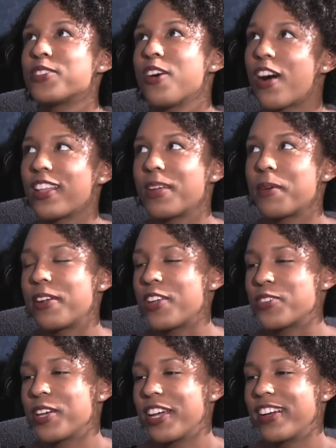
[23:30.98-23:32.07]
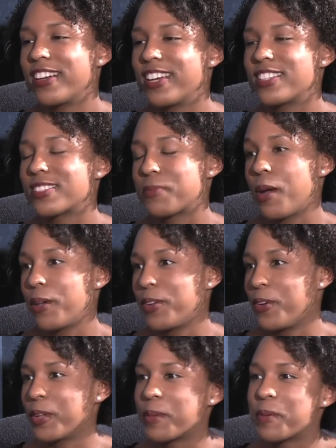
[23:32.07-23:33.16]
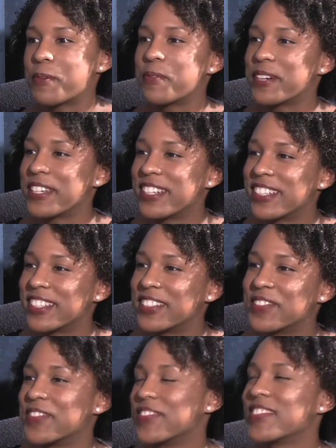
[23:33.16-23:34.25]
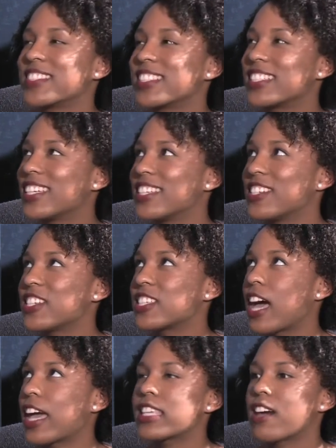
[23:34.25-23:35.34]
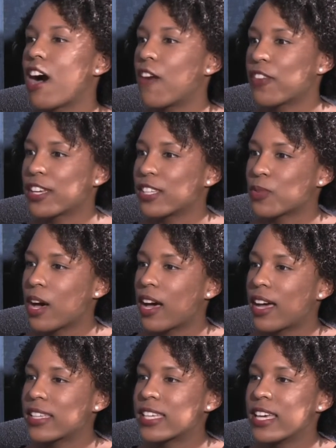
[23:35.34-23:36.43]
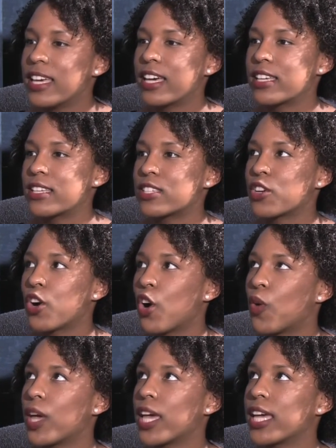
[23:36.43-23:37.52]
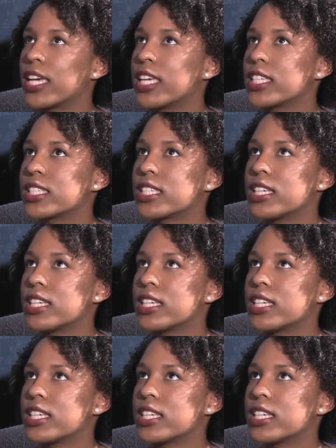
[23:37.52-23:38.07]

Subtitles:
I do talk a lot about natural hair, and that's probably annoying people. But just, I guess, confidence-wise, because you're always...